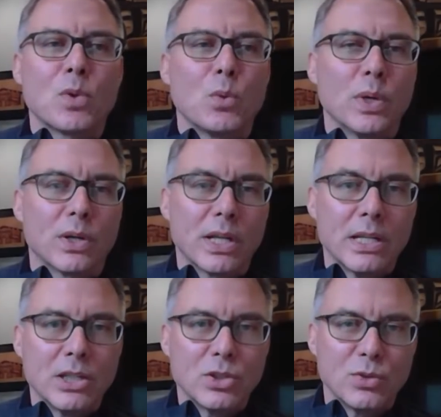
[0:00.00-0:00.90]
we're going to
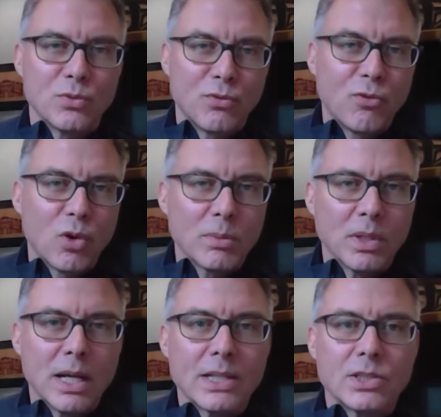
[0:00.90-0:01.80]
need to
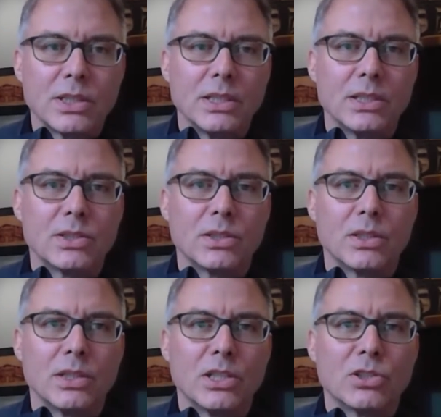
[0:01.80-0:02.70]
formalize
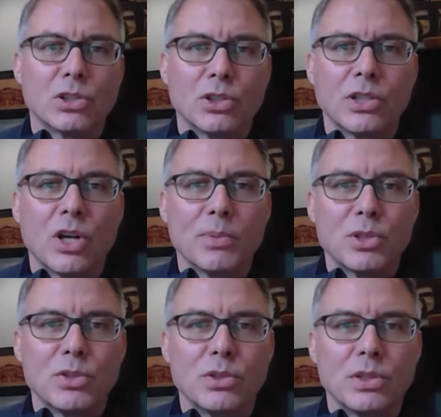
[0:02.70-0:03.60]
these learning
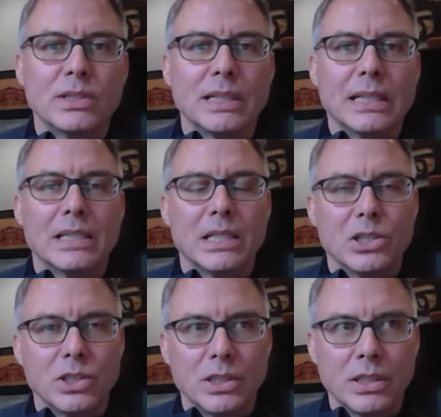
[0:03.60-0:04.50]
opportunities and
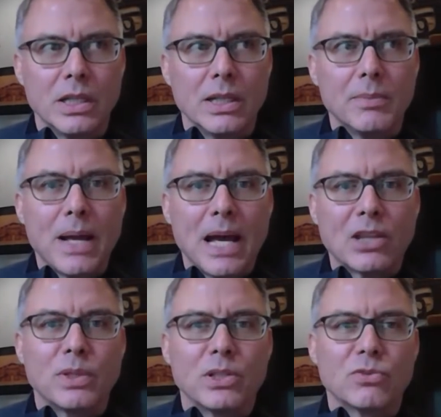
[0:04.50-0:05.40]
teaching
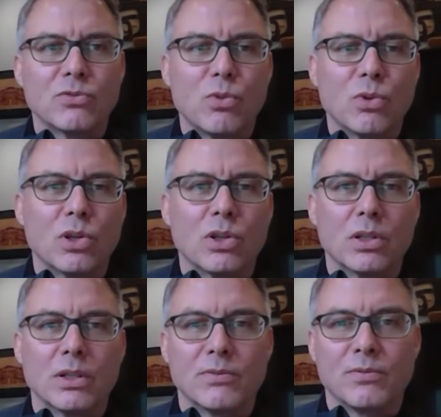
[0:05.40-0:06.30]
pathways
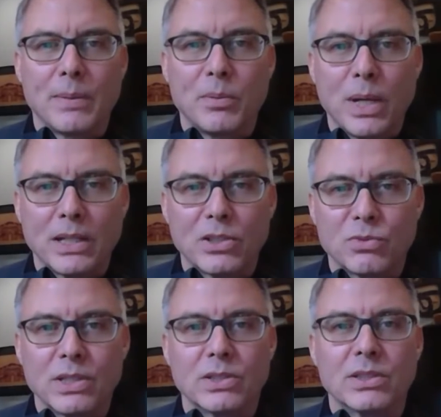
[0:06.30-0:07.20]
for family practice
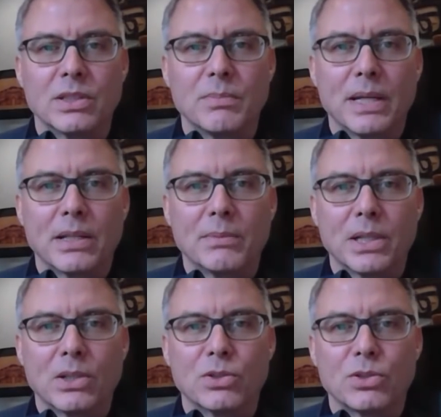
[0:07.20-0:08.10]
residents and
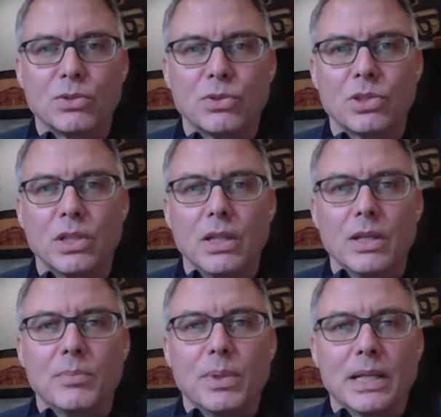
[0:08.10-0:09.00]
medical students.
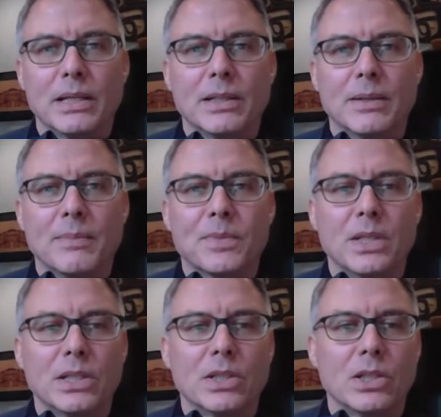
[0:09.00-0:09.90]
But
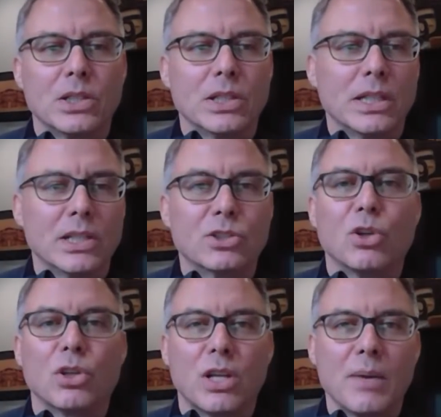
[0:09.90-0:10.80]
it's
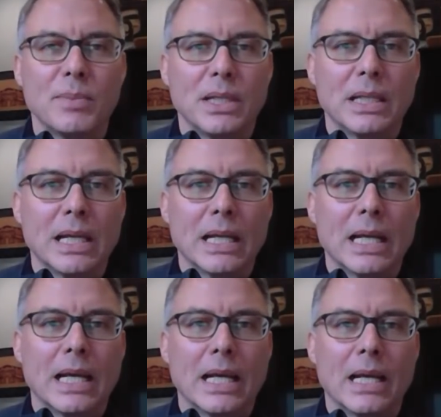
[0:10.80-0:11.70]
all coming, and
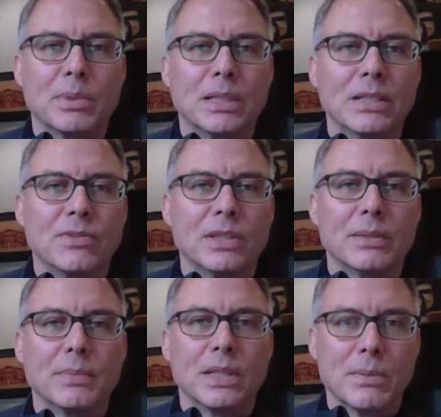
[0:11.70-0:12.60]
I believe in
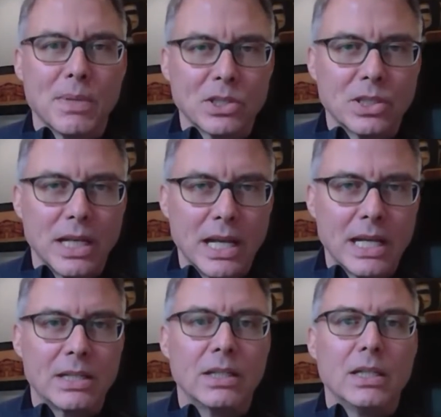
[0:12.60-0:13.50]
the months
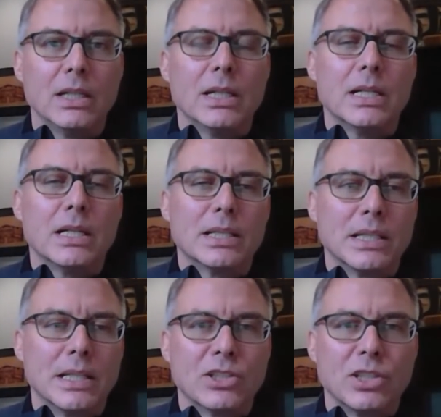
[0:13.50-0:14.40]
ahead,
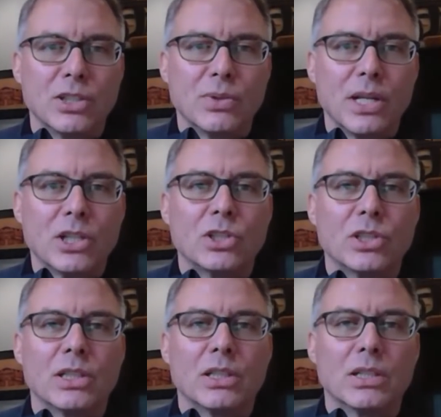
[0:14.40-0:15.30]
the next
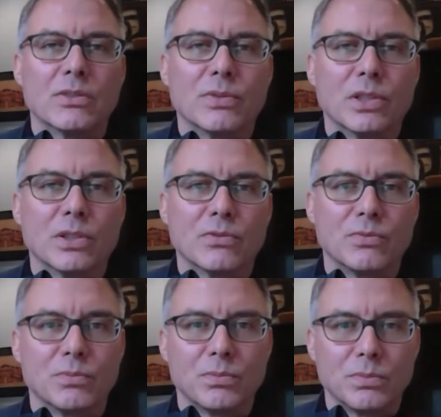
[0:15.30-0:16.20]
iteration of
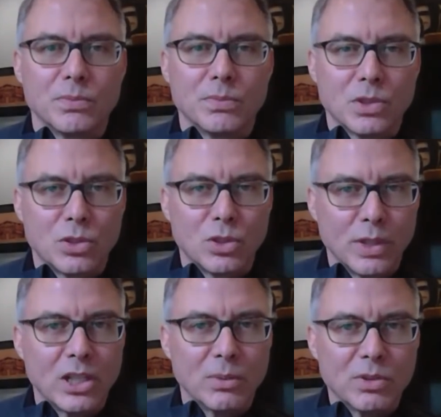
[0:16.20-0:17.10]

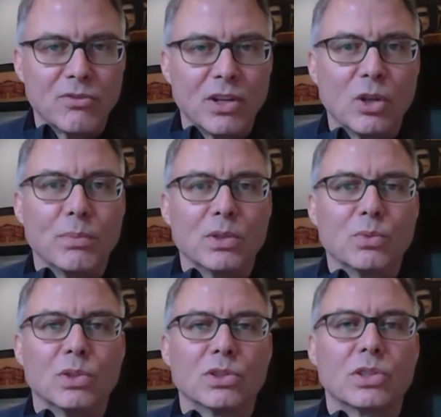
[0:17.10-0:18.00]
curriculum development
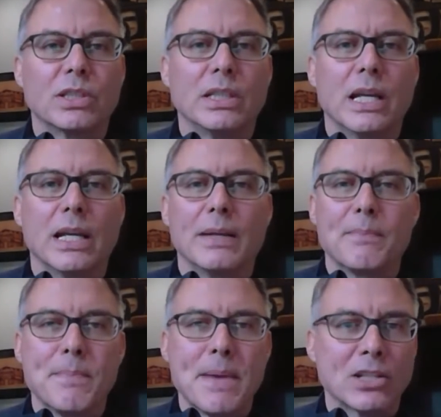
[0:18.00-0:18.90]
will see a
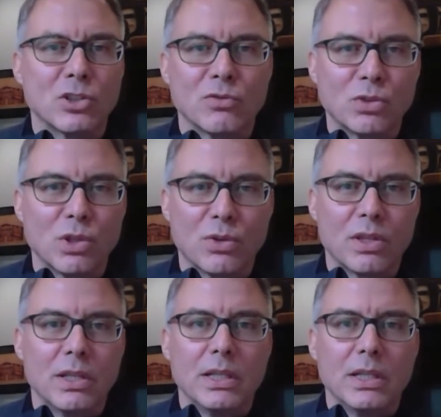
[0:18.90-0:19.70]
massive growth